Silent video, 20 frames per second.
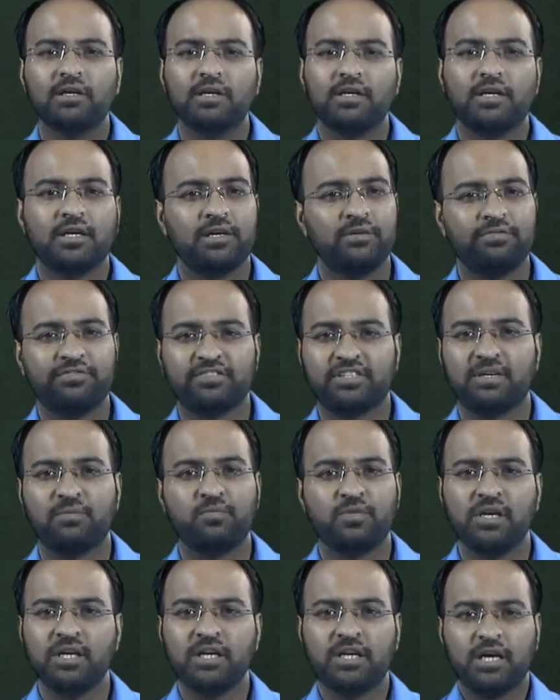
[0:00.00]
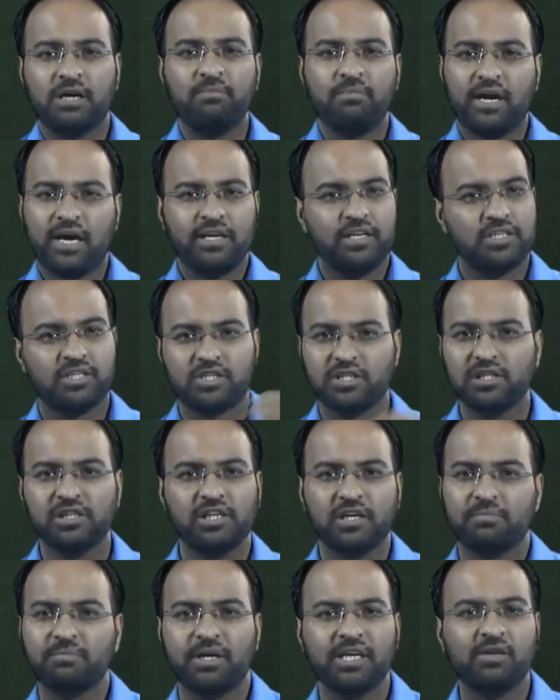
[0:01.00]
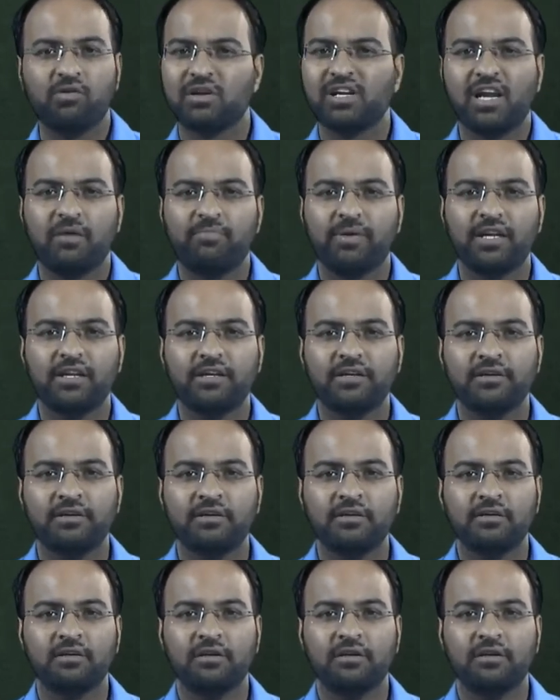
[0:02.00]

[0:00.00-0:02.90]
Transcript: if someone come and steal that money, what will happen here?